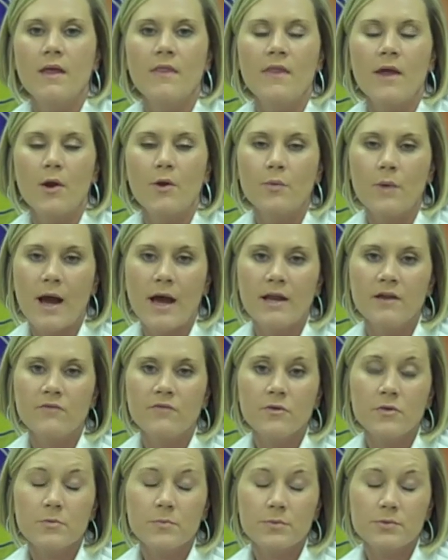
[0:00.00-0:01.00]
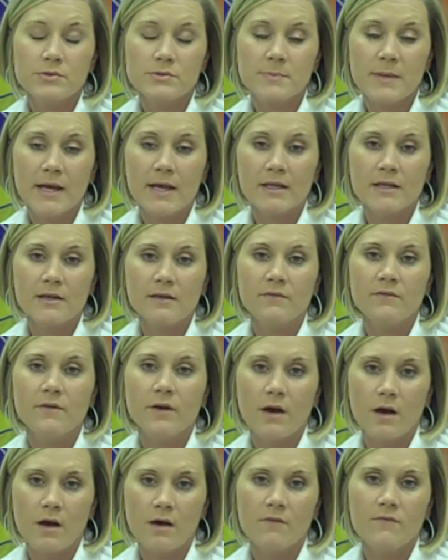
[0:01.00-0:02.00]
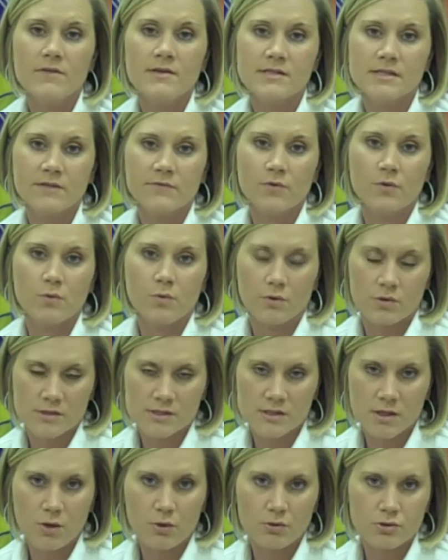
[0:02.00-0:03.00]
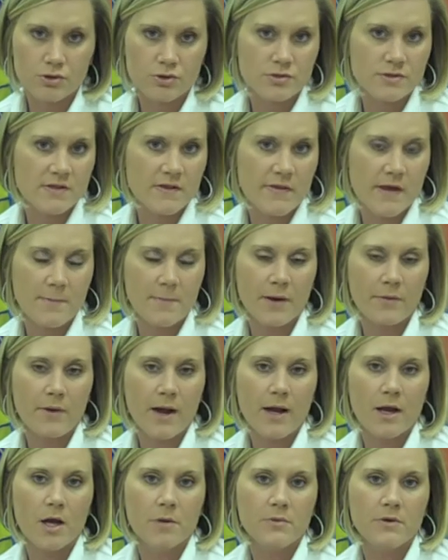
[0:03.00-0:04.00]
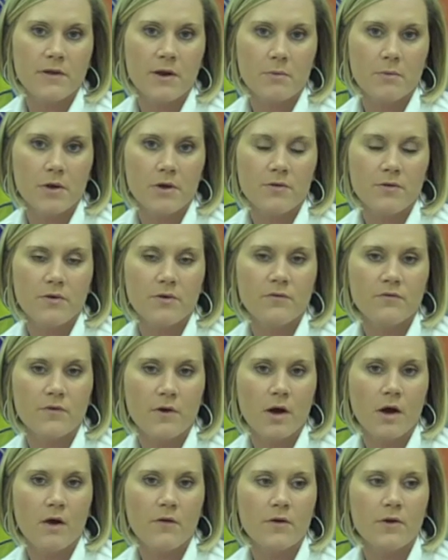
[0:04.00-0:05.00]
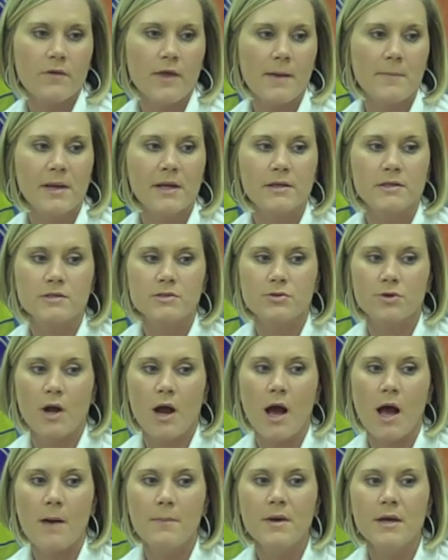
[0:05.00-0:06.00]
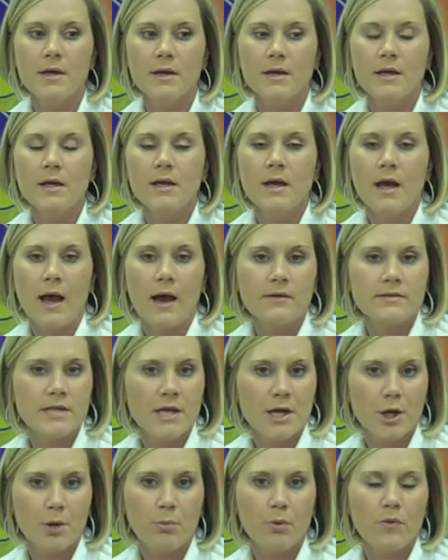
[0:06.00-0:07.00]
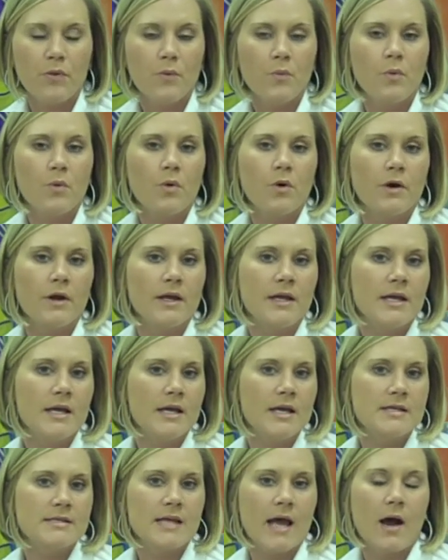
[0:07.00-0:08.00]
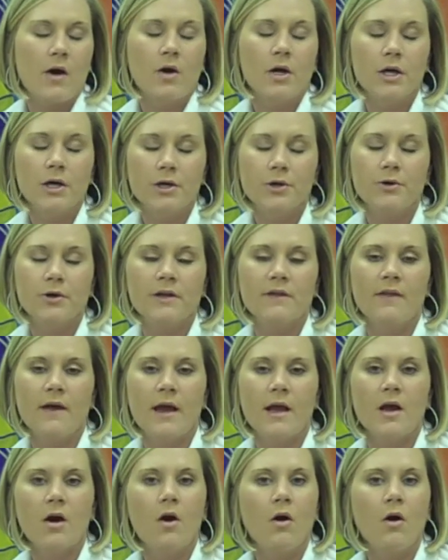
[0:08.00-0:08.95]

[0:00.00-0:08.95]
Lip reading: They're writing from the perspective of the Civil War soldiers, so they may write home to their mother or father. They may describe how terrible the war is, how hungry they